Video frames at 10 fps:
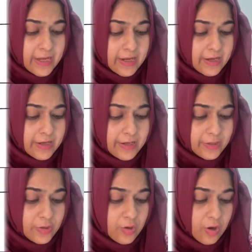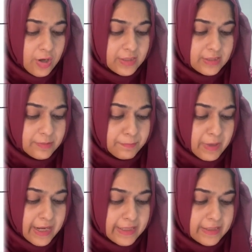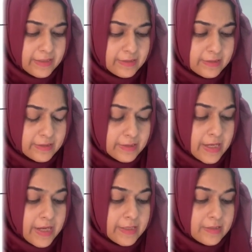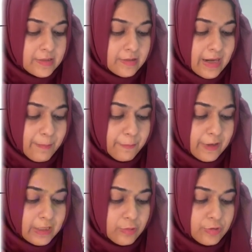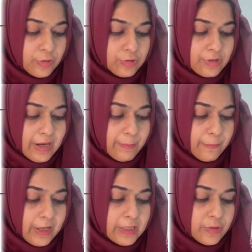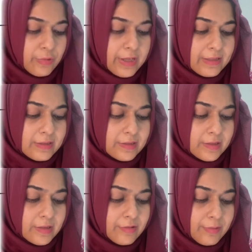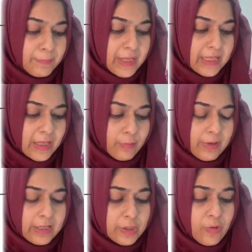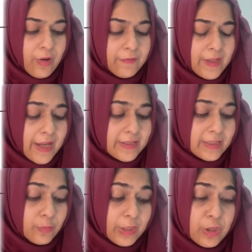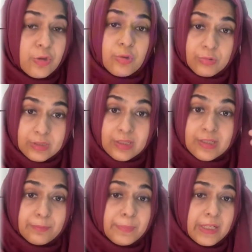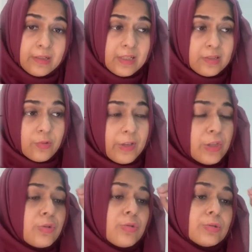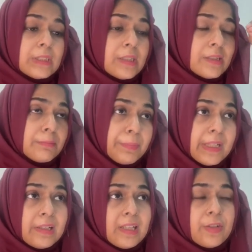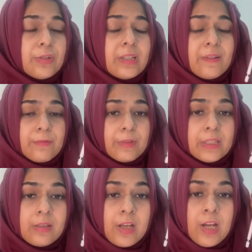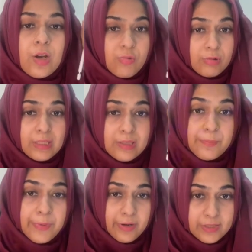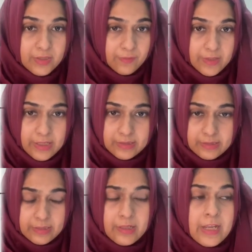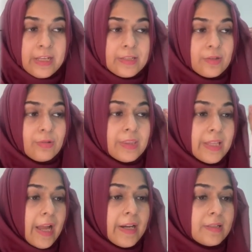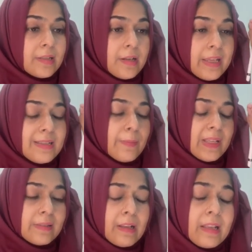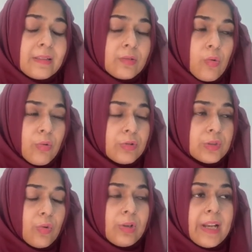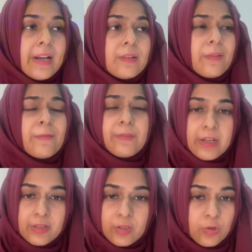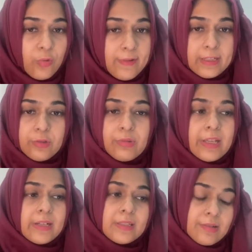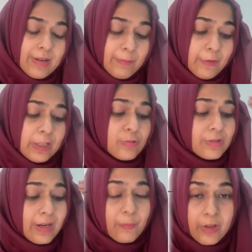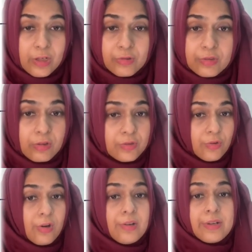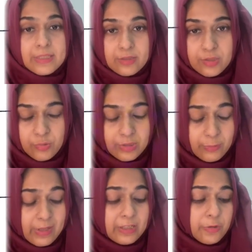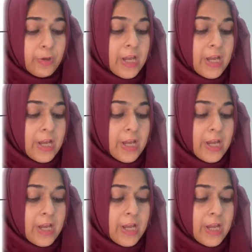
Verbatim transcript: uh, cost minus scrap value so scrap value is the remaining value of the asset when you use it completely so when you use it completely you're left with only the parts of the asset so that is basically score, sold at a very low value that is scrap value scrap value is also called residual value